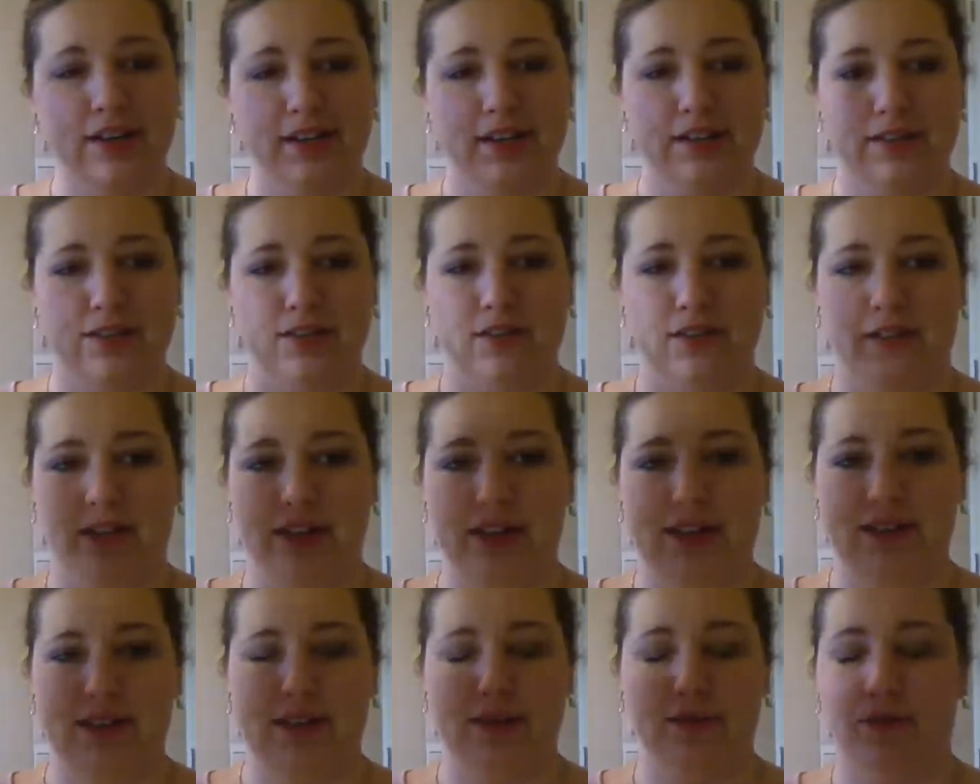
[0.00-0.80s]
So
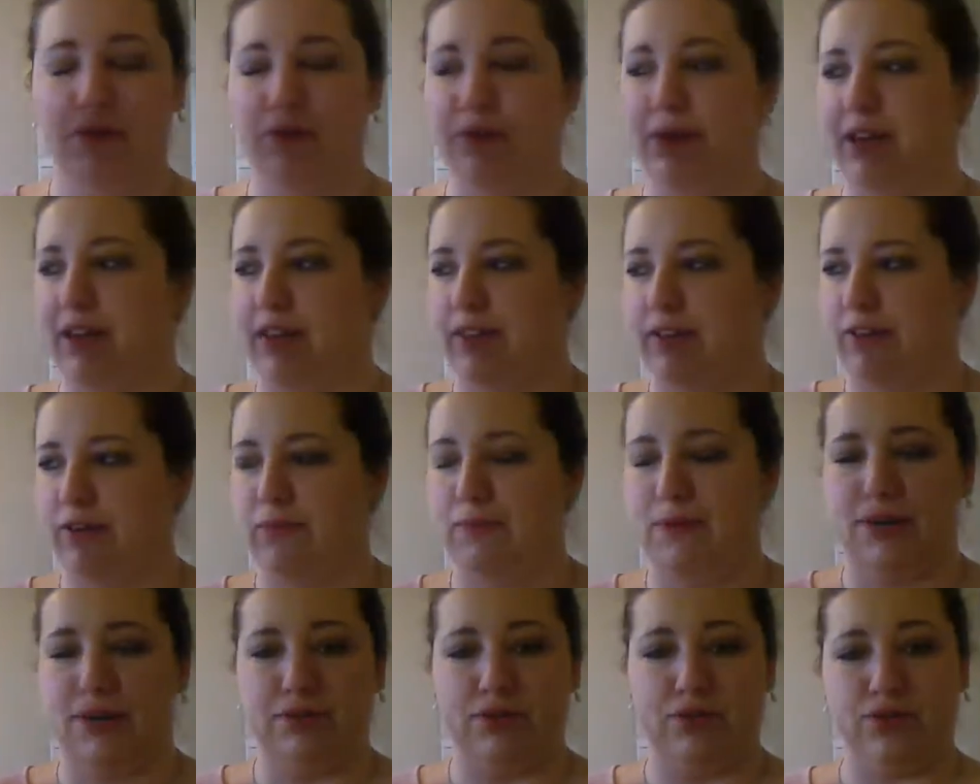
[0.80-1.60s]
let's see what we can learn
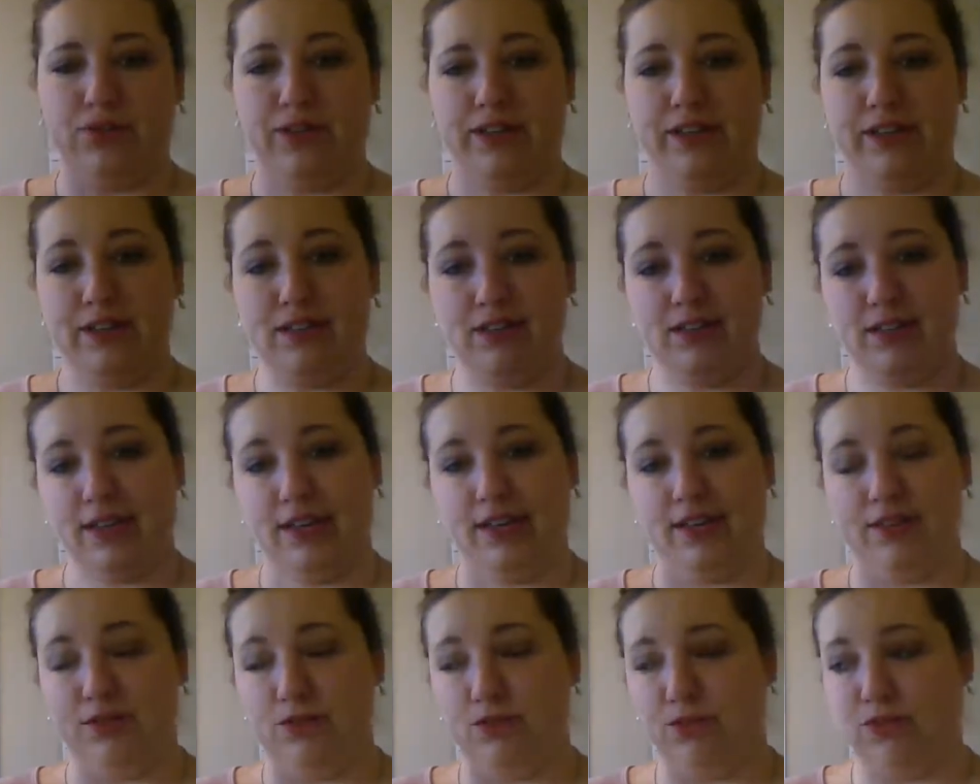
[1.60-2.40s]
about trees in
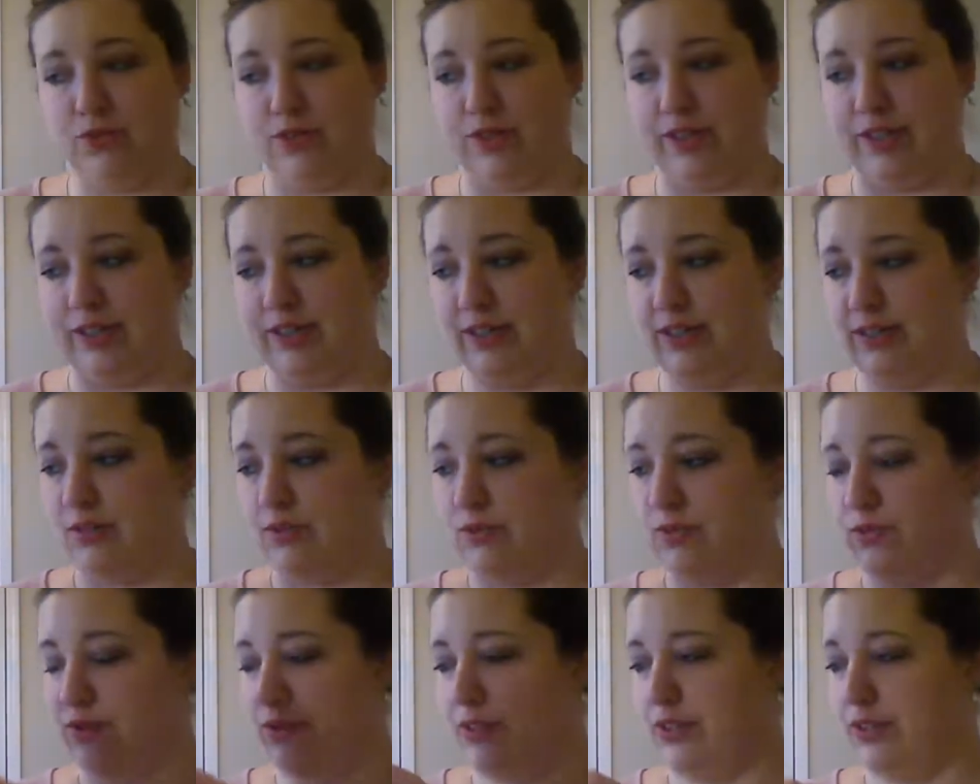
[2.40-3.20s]
Trees,
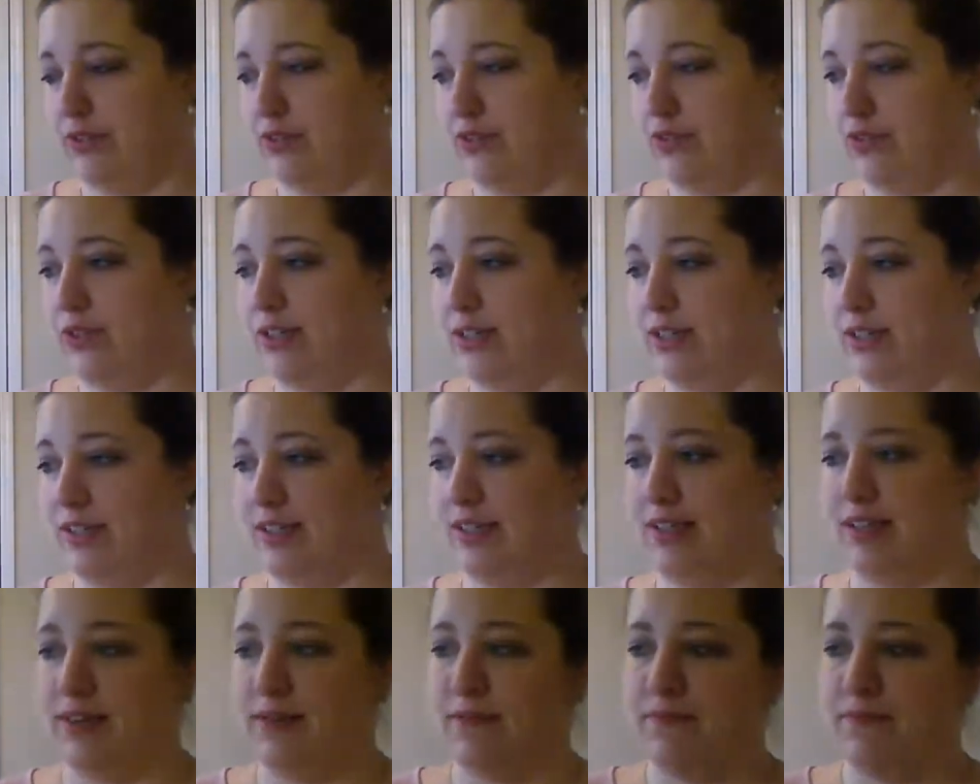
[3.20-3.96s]
Trees, Trees.